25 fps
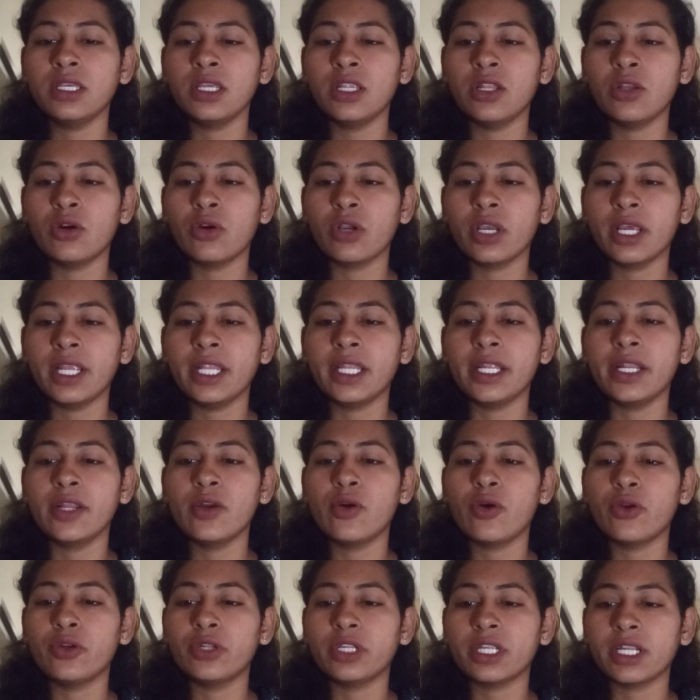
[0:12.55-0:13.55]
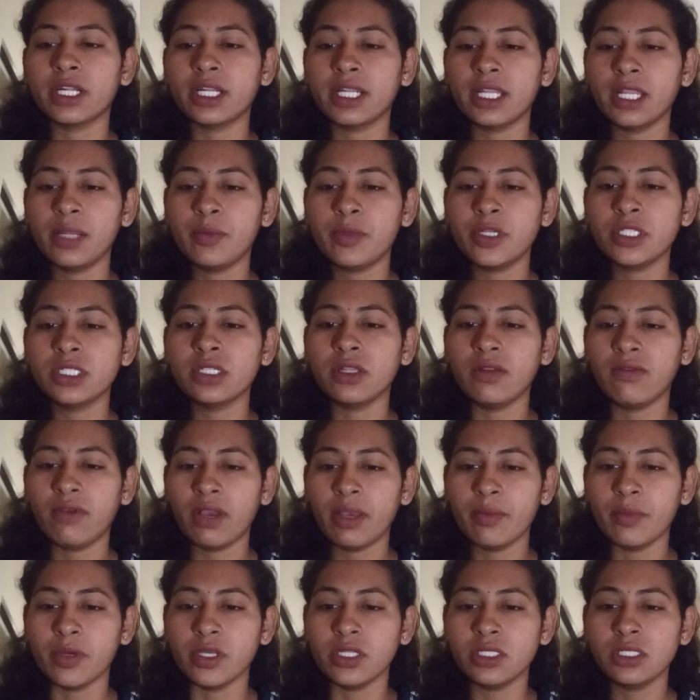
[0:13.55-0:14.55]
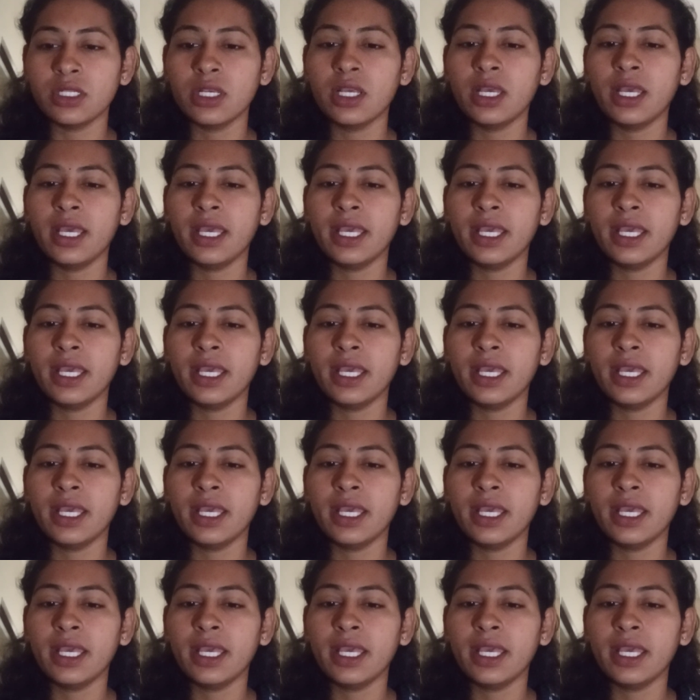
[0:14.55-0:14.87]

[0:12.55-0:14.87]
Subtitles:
elongated contractile muscle fibers,